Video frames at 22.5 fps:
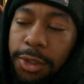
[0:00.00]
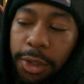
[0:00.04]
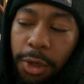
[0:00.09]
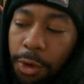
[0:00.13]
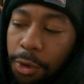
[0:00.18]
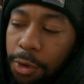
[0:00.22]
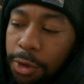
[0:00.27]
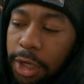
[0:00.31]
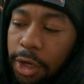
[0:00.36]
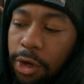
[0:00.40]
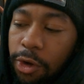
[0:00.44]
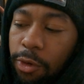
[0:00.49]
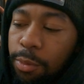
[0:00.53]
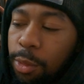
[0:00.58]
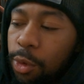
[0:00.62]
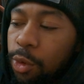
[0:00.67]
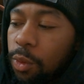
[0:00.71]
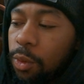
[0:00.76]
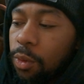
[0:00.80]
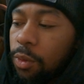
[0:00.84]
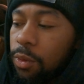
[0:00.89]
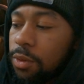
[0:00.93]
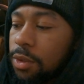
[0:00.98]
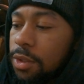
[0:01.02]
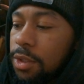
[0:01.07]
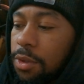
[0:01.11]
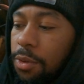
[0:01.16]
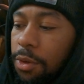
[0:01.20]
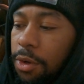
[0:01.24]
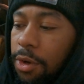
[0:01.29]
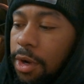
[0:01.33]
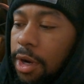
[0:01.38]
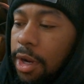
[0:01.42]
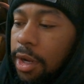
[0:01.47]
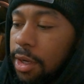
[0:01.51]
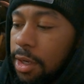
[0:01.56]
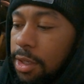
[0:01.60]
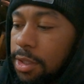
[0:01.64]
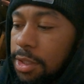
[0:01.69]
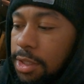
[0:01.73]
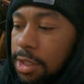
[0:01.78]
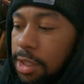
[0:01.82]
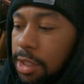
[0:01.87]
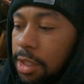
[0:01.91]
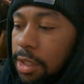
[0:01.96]
third gear pulls, so you're not going
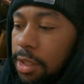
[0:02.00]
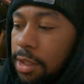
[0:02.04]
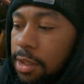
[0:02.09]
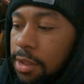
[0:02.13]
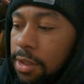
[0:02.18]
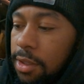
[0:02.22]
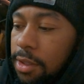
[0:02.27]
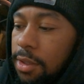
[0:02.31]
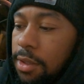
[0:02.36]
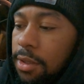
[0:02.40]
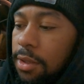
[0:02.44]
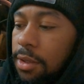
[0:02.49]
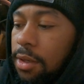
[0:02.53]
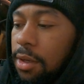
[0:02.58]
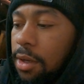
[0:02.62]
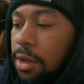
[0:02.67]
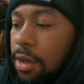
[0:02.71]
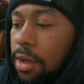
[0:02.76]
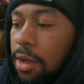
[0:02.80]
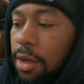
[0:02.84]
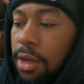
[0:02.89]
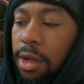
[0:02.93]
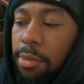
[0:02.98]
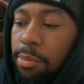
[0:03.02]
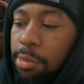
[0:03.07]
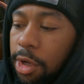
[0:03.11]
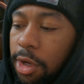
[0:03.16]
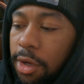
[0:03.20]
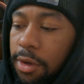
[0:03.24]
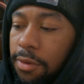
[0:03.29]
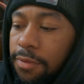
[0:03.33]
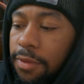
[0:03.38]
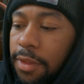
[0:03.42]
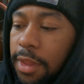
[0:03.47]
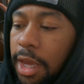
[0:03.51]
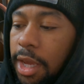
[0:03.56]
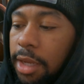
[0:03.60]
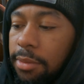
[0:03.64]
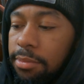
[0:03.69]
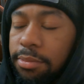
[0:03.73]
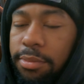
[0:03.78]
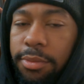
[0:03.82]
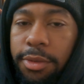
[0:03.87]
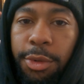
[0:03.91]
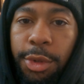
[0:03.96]
to see above
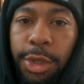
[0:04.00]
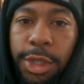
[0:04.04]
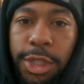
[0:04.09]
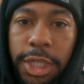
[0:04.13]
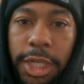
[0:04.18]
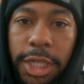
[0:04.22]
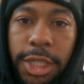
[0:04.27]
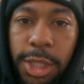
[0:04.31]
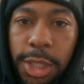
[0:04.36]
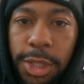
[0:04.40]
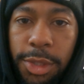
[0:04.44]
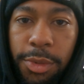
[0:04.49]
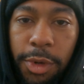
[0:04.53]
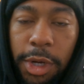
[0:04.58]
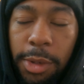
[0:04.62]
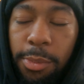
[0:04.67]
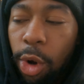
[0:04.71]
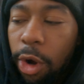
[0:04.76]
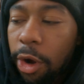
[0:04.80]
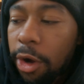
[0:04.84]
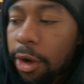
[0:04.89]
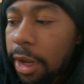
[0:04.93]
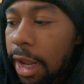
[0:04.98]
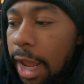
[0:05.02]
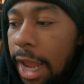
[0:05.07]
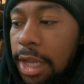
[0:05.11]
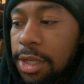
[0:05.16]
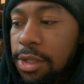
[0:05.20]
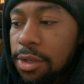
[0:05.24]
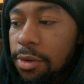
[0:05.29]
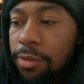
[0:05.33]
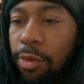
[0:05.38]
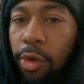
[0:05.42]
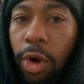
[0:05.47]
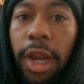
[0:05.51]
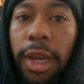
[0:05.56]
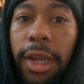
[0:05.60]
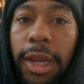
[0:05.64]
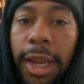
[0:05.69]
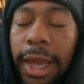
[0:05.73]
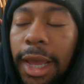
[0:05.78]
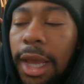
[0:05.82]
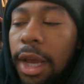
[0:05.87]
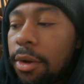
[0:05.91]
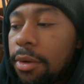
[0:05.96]
that 363 mark as of right
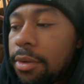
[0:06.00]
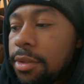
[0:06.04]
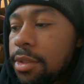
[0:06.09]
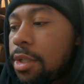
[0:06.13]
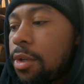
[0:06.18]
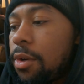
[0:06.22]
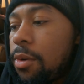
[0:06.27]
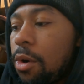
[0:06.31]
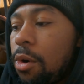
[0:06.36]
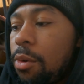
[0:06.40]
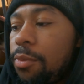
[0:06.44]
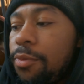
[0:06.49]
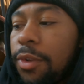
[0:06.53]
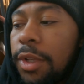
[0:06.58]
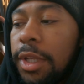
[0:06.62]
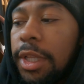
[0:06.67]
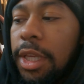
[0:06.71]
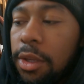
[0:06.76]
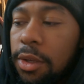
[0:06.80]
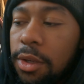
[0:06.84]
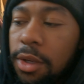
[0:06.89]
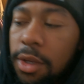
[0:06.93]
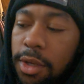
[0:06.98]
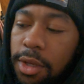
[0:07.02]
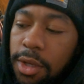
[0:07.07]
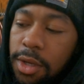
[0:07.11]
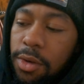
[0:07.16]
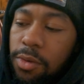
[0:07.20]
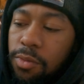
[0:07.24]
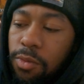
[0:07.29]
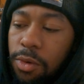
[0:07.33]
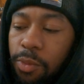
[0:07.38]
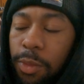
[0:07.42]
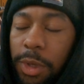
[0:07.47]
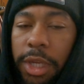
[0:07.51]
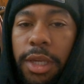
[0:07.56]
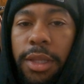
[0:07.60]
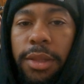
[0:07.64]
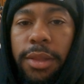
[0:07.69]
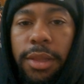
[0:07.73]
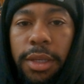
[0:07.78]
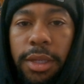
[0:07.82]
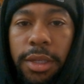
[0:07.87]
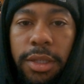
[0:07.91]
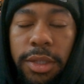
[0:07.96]
now. So hopefully when we
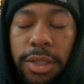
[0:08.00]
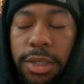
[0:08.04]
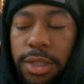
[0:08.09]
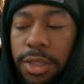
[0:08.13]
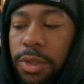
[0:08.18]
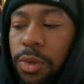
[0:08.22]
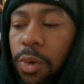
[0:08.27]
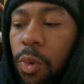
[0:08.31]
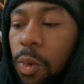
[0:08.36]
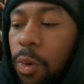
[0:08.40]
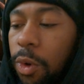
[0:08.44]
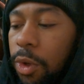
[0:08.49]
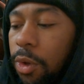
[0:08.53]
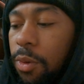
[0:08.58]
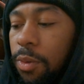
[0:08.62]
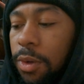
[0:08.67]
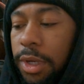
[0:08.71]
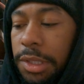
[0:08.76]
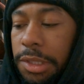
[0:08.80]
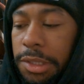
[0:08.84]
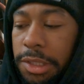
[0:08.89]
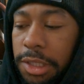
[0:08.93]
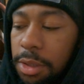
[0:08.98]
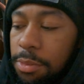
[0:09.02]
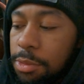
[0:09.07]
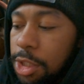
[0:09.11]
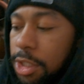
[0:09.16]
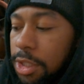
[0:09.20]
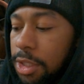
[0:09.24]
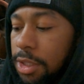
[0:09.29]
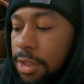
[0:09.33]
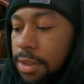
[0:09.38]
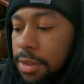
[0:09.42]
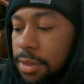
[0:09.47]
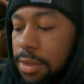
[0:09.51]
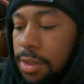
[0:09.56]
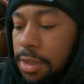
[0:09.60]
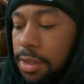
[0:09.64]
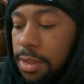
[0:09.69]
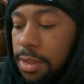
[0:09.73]
get this oil consumption